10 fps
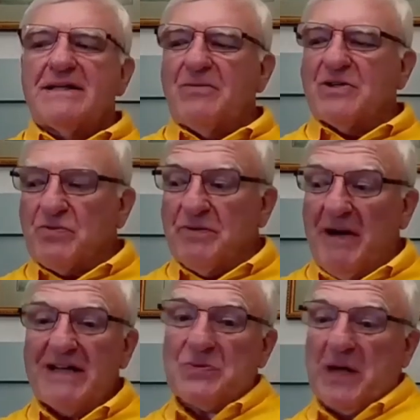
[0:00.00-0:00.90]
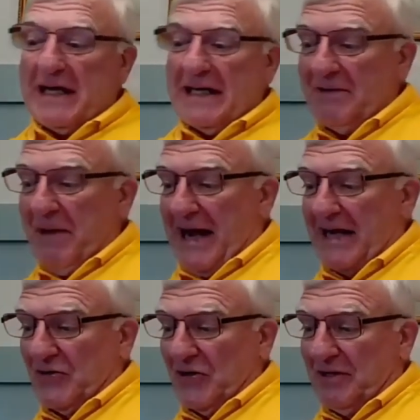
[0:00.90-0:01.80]
And which reminds me, I got to
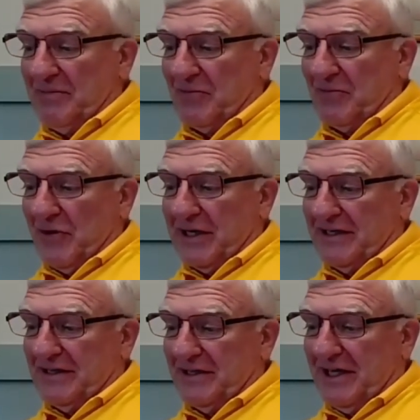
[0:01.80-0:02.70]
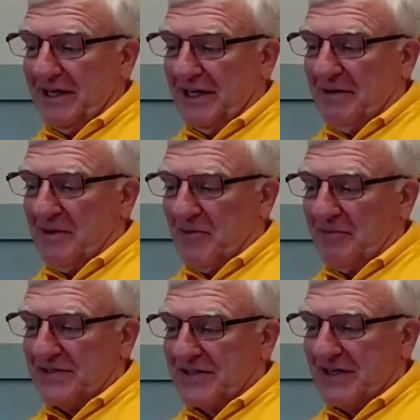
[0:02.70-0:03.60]
get back to her.
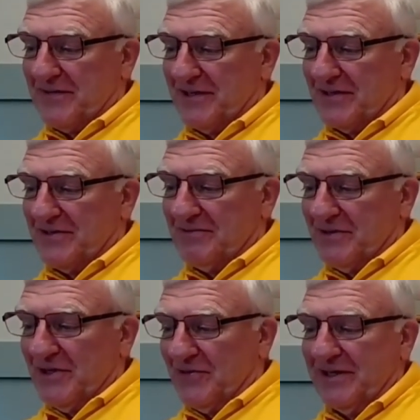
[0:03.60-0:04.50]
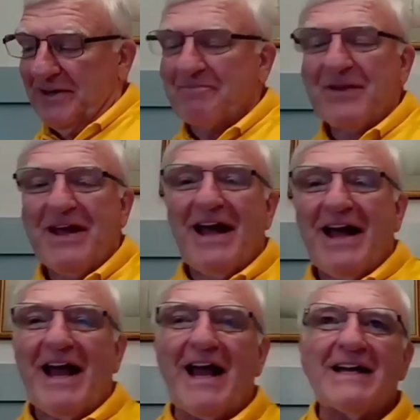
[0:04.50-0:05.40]
Let me run myself a little note here.
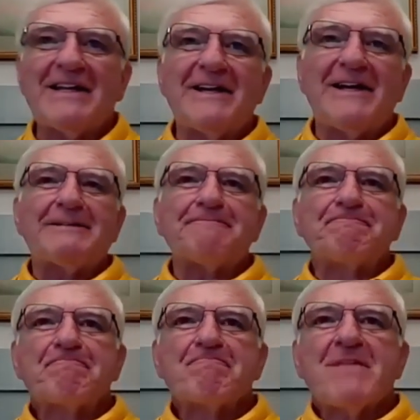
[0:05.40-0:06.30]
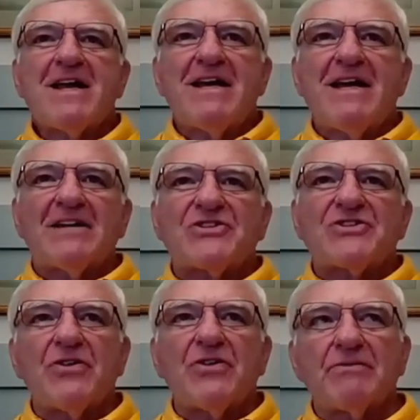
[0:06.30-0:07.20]
And
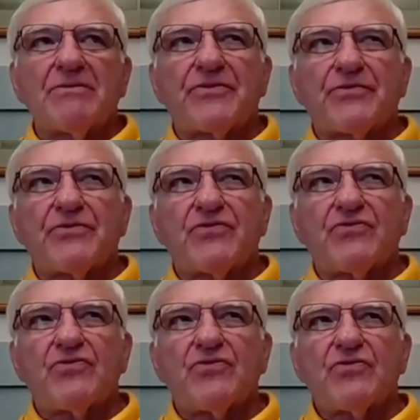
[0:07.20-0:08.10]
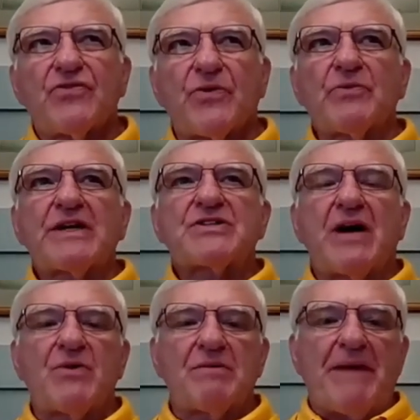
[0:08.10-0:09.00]
so
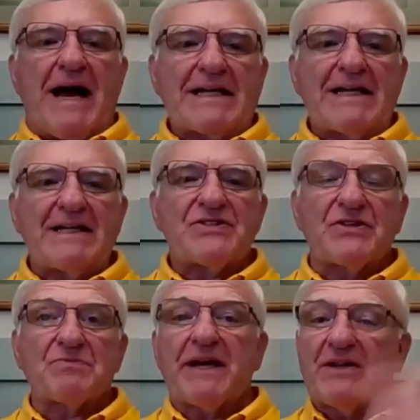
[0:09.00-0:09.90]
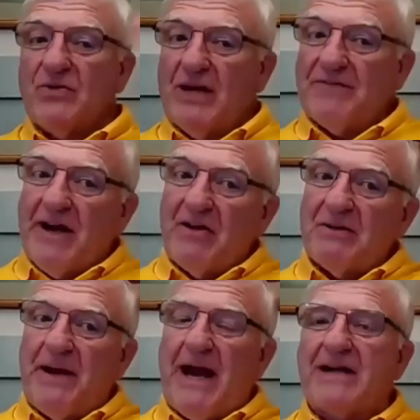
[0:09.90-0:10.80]
3 weeks ago, I went back in. She goes, Mike, you
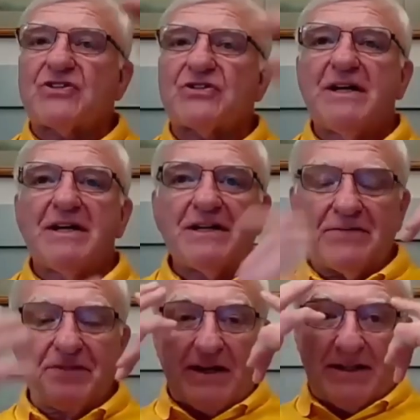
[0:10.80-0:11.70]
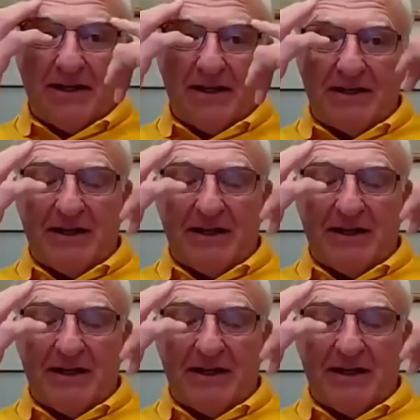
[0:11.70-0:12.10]
have hair on the patch. You